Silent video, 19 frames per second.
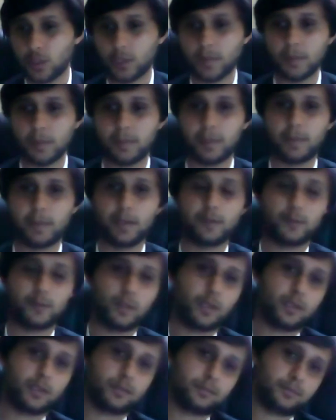not be prepared
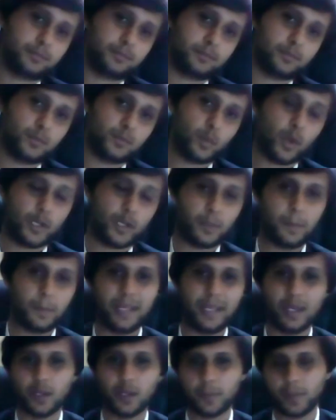for what
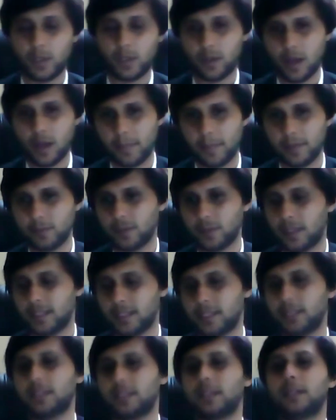may or may not happen for
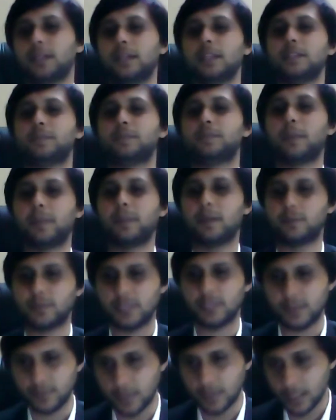uncertainties. Prepare
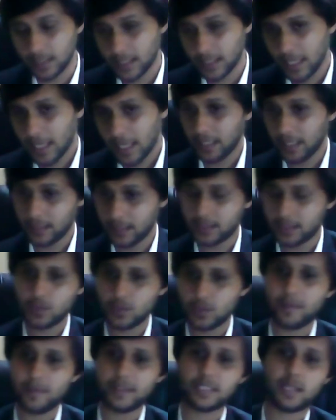for the worst. Let's say
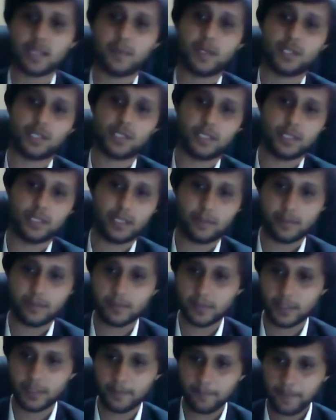you have examination in
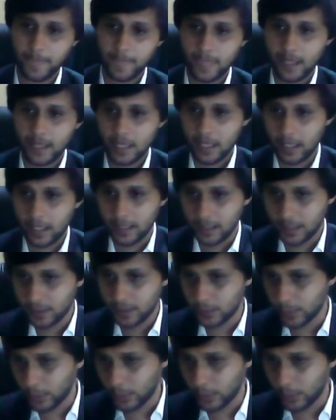November. I again do